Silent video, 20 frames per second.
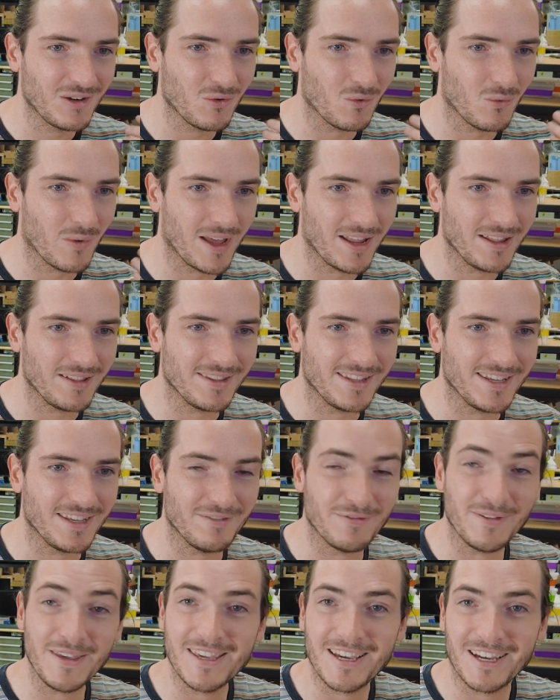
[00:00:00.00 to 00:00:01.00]
when
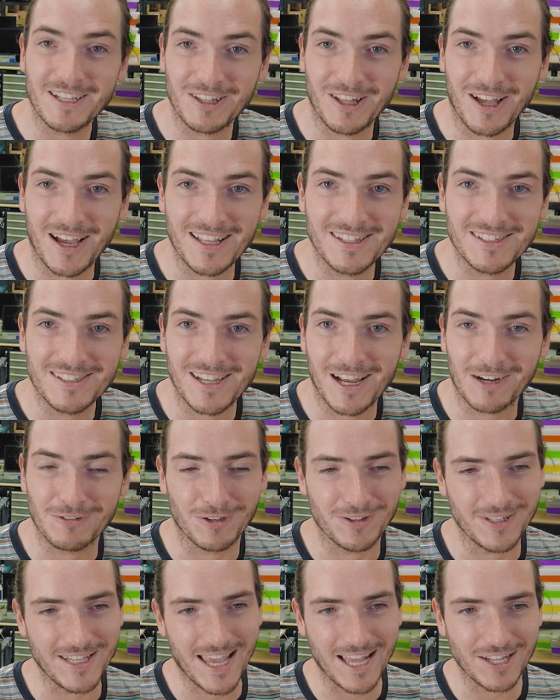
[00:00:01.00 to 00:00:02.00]
the V-cut lines are
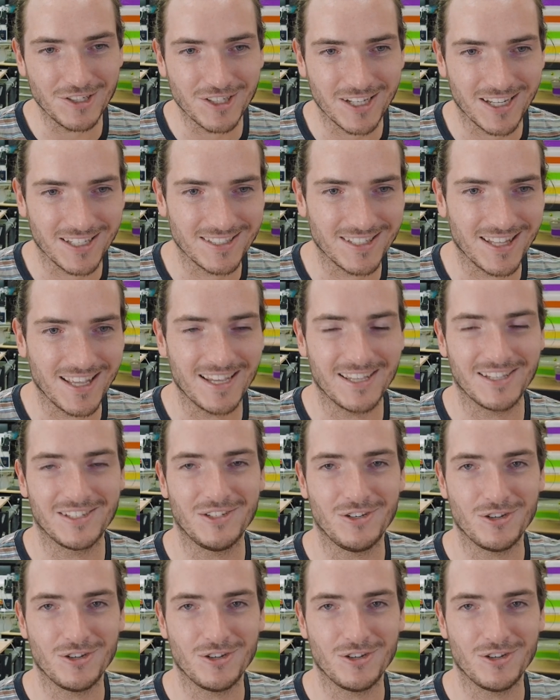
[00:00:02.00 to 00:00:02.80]
on the edge cuts layers.